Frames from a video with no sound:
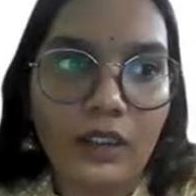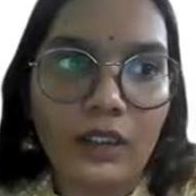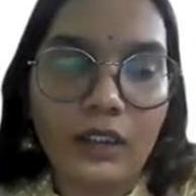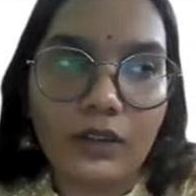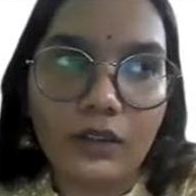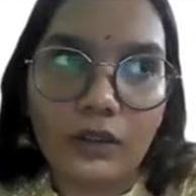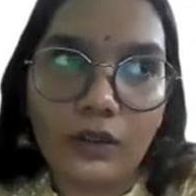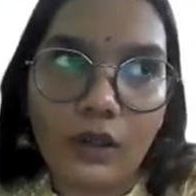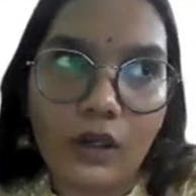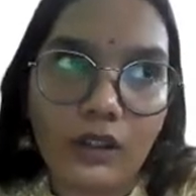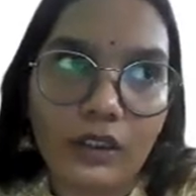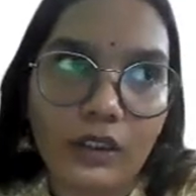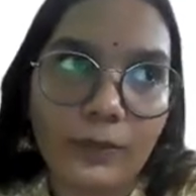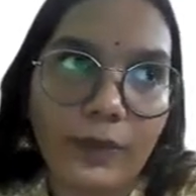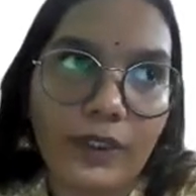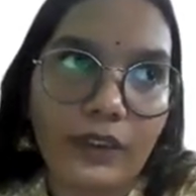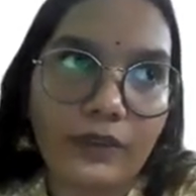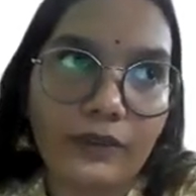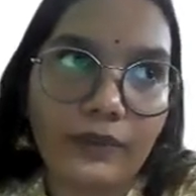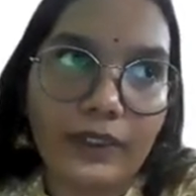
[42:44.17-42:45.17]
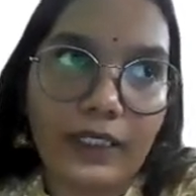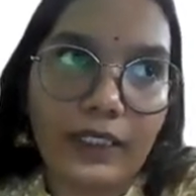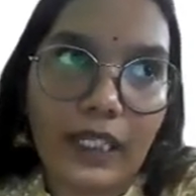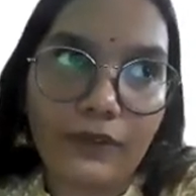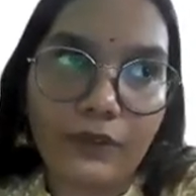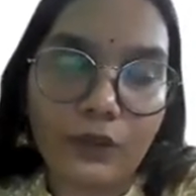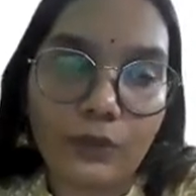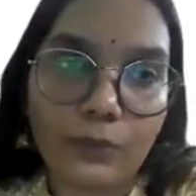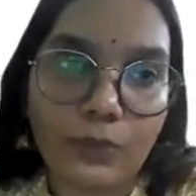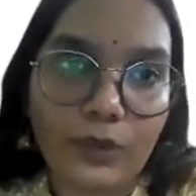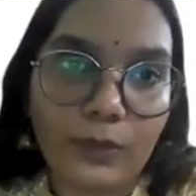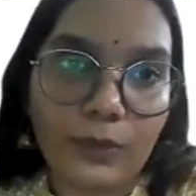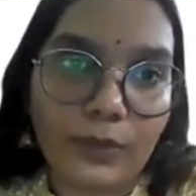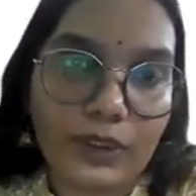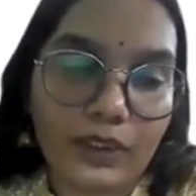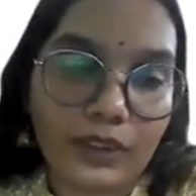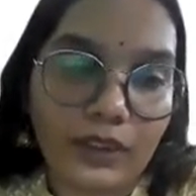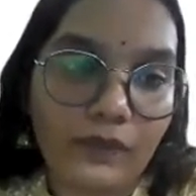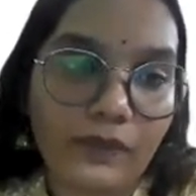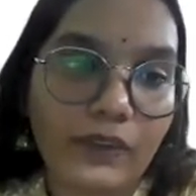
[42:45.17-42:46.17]
So document will have
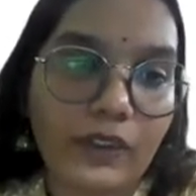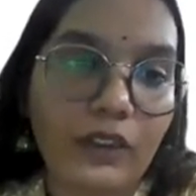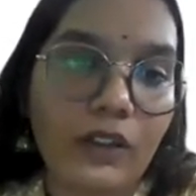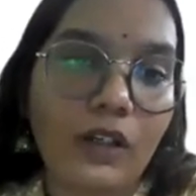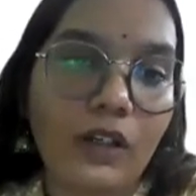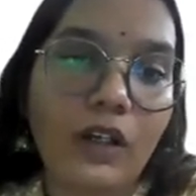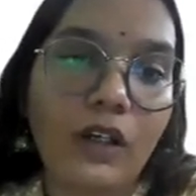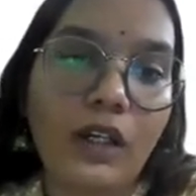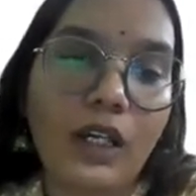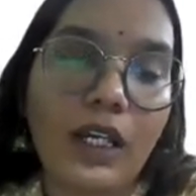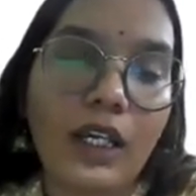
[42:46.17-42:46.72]
supremacy of the law.